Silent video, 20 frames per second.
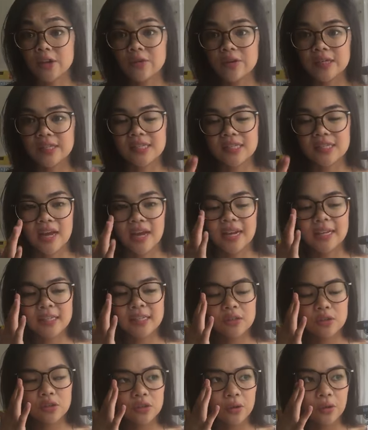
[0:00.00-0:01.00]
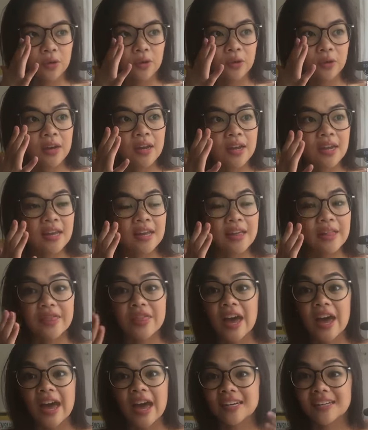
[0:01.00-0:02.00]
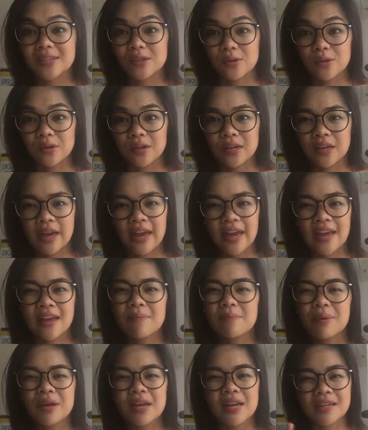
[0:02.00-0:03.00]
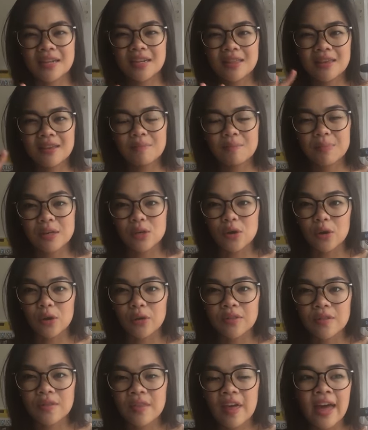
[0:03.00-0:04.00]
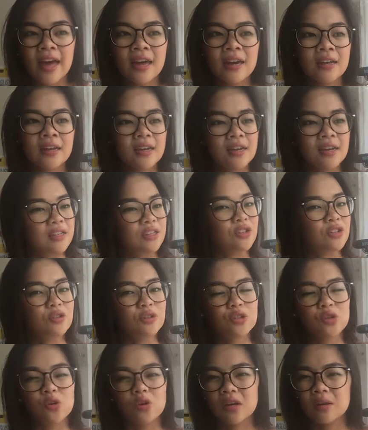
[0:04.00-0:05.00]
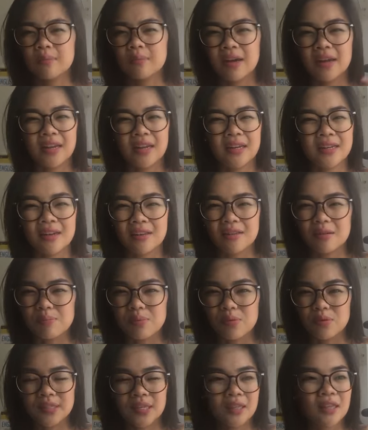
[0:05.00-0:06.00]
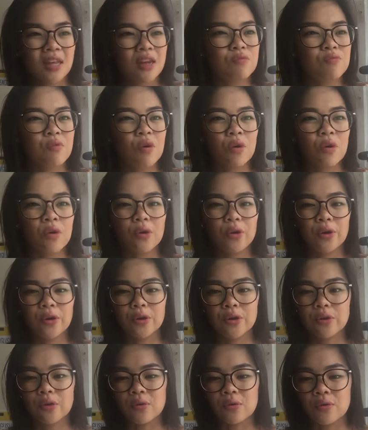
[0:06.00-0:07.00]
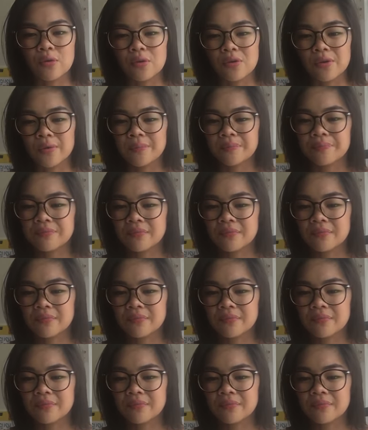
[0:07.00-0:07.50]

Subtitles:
criticized. So that is okay. But anything beyond that, you know, talking about any other books that they wrote or,